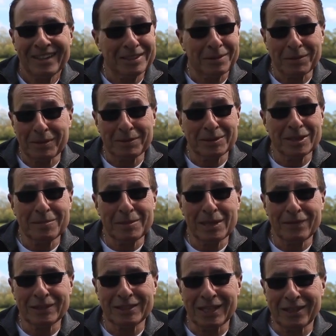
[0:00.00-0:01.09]
Sometimes in the
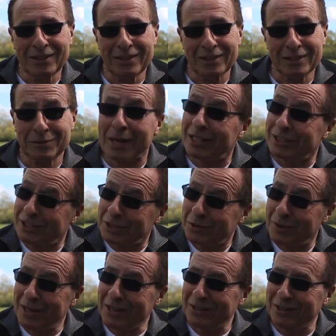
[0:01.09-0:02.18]
middle of a sentence, which actually is
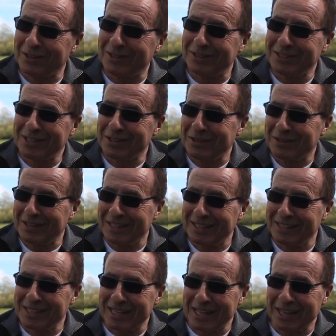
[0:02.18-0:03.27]
quite good because then you can
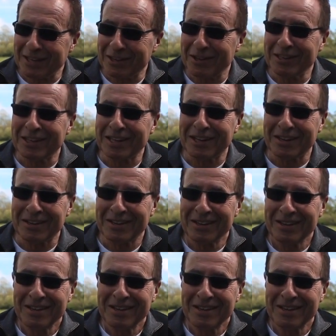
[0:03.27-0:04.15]
easily get going again.